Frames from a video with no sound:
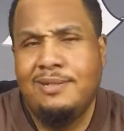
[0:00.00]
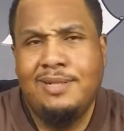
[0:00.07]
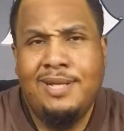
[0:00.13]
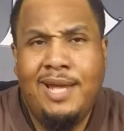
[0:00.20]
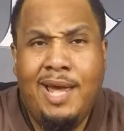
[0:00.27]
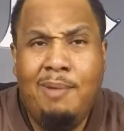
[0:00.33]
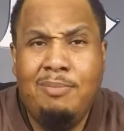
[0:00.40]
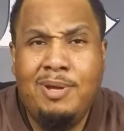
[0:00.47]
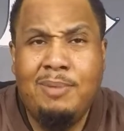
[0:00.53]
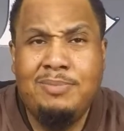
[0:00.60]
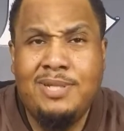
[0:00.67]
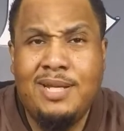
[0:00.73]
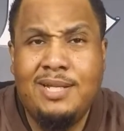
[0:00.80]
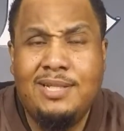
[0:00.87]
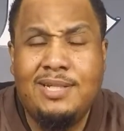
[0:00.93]
have them come
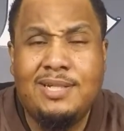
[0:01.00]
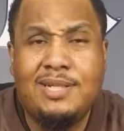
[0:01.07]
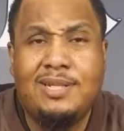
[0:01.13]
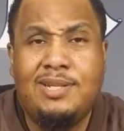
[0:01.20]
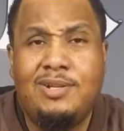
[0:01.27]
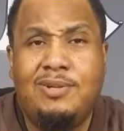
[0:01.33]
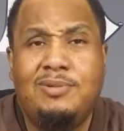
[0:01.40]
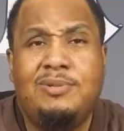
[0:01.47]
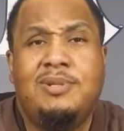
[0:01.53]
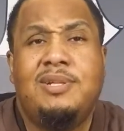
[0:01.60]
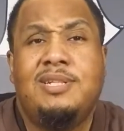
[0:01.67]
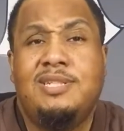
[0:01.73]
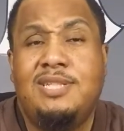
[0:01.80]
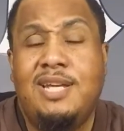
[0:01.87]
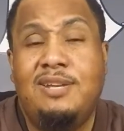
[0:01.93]
take a look. You know,
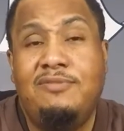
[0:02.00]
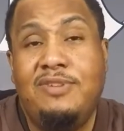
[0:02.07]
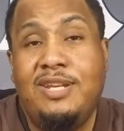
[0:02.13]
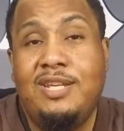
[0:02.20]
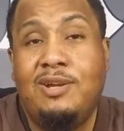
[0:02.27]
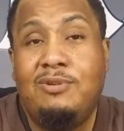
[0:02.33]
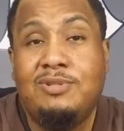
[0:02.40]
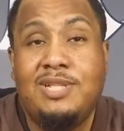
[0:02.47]
share the videos.